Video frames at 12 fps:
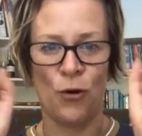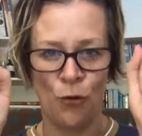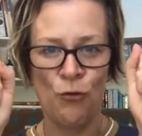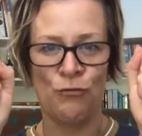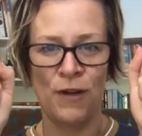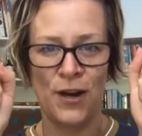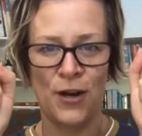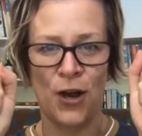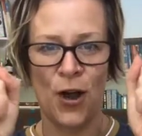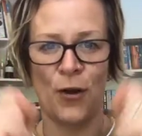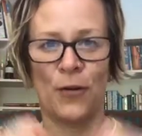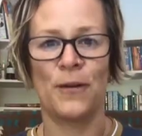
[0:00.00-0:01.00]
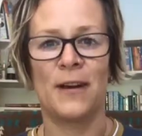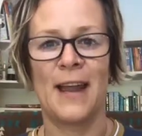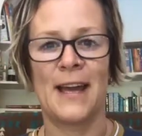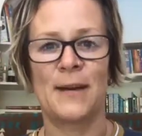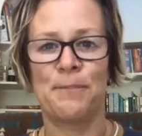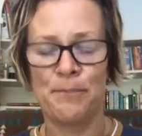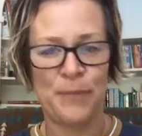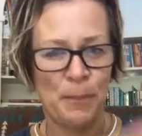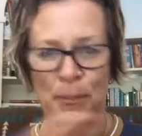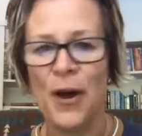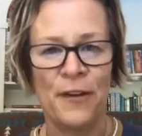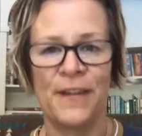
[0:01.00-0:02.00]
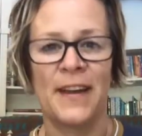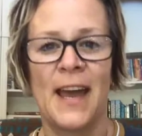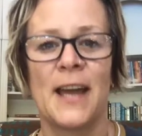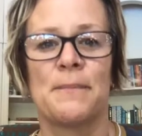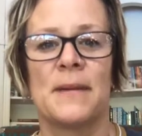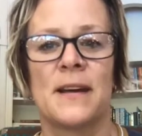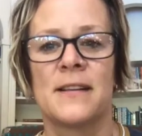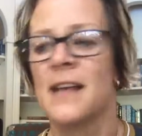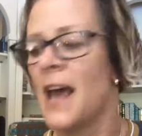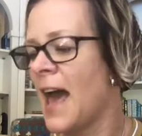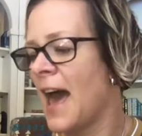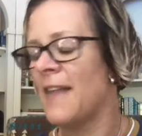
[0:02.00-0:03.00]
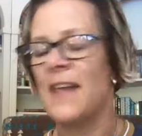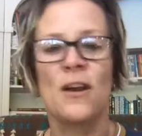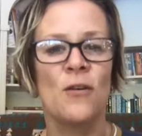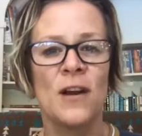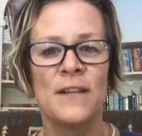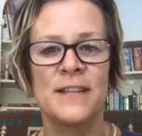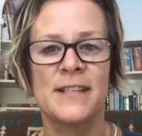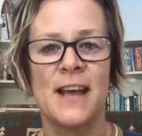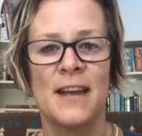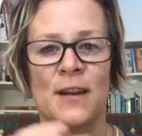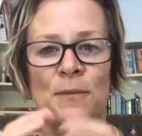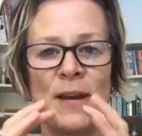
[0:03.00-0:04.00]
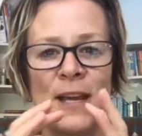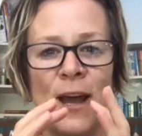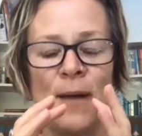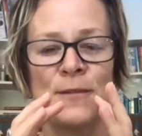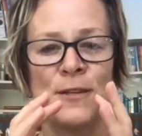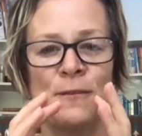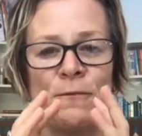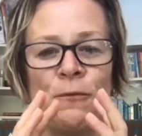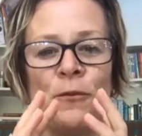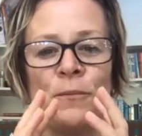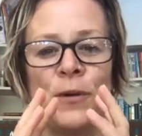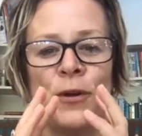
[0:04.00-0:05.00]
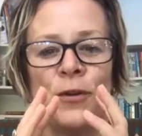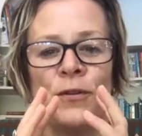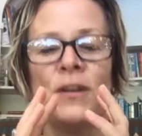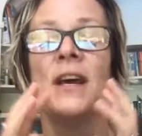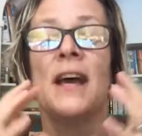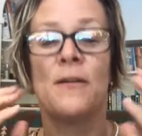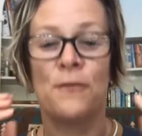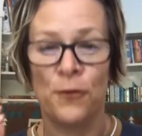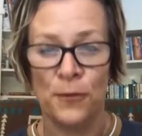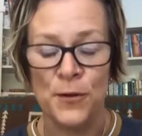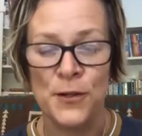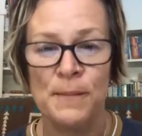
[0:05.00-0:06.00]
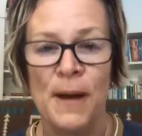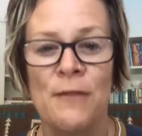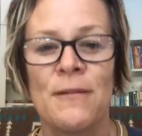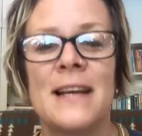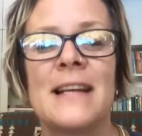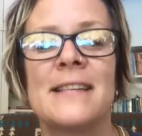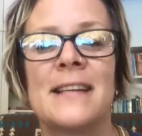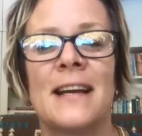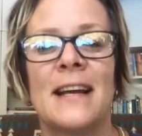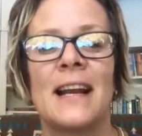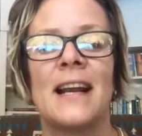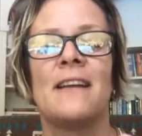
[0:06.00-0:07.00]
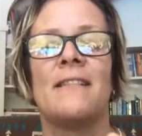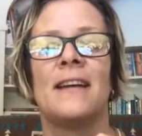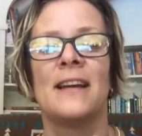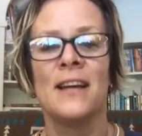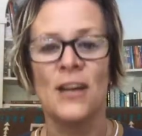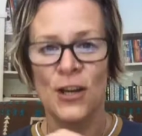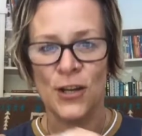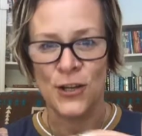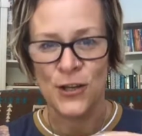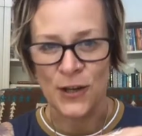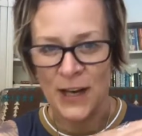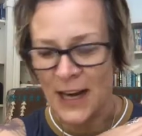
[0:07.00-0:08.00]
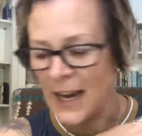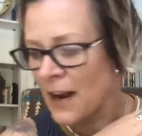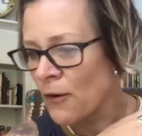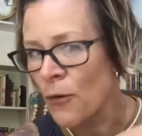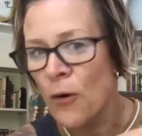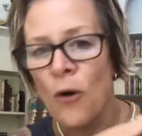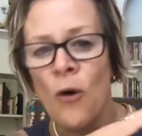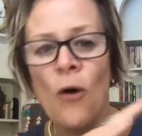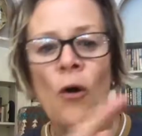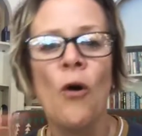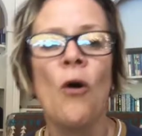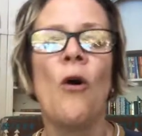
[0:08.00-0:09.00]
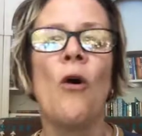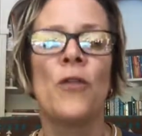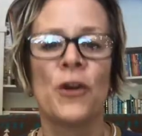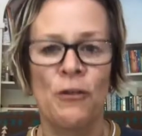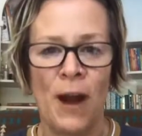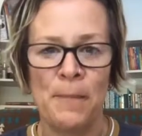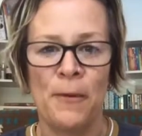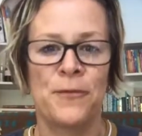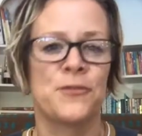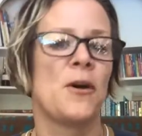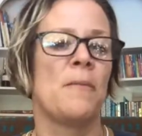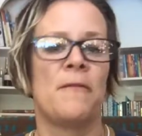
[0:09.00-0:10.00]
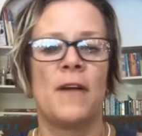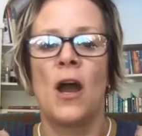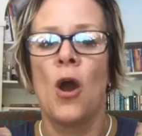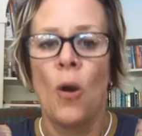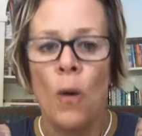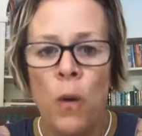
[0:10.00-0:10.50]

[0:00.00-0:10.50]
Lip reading: all ready to go, like the perfect cake mix. And then all of a sudden, when it comes to the full moon's about releasing and clearing. You clear all the crap off the top of it